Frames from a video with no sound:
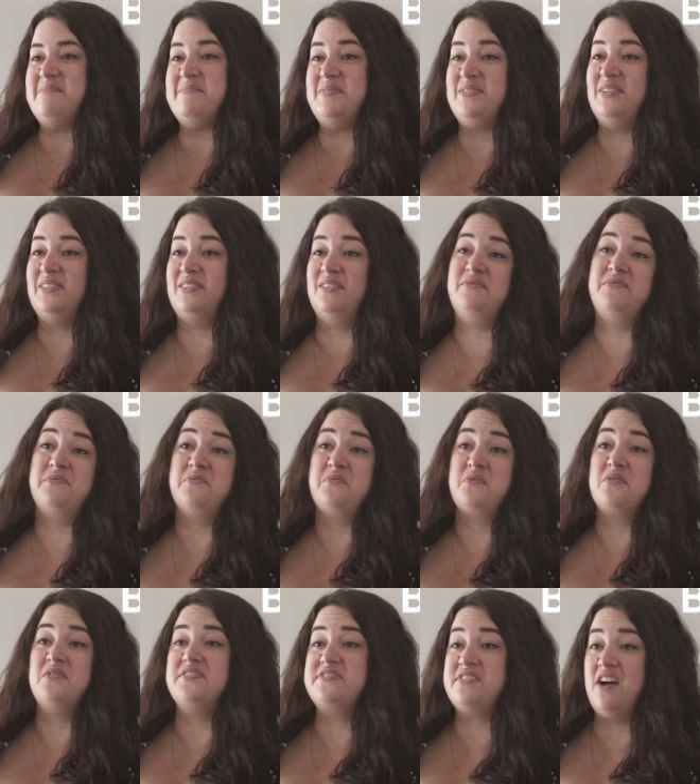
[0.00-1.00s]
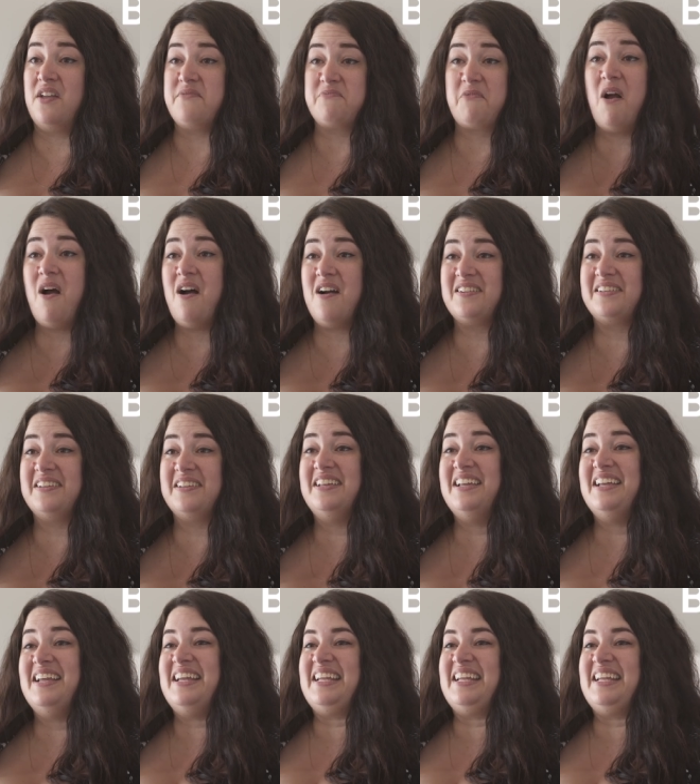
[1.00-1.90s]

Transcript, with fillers: images of the world gone wrong